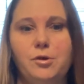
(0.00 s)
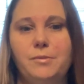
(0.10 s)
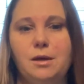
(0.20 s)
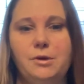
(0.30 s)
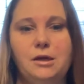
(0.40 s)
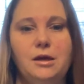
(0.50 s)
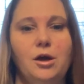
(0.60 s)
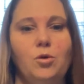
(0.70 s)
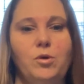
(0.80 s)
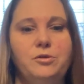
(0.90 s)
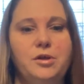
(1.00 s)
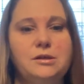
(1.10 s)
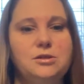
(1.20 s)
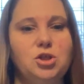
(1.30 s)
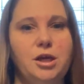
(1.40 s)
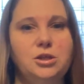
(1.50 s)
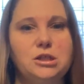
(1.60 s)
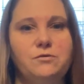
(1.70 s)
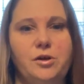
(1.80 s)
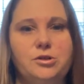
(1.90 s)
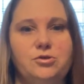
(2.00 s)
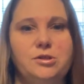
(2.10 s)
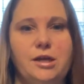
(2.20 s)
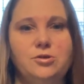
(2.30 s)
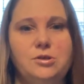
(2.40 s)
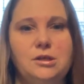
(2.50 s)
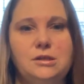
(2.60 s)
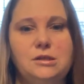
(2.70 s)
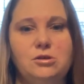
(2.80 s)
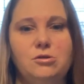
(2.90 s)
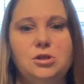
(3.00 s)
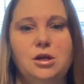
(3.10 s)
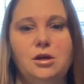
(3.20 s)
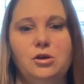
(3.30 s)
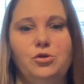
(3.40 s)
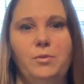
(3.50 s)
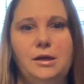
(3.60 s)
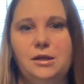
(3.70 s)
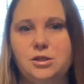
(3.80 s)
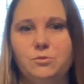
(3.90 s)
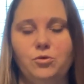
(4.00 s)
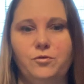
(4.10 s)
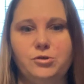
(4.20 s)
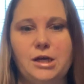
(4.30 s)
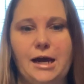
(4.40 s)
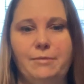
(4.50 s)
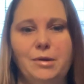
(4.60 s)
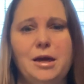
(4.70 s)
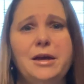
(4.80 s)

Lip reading: And maybe when things change as far as your schedule is concerned, you may need to move your time.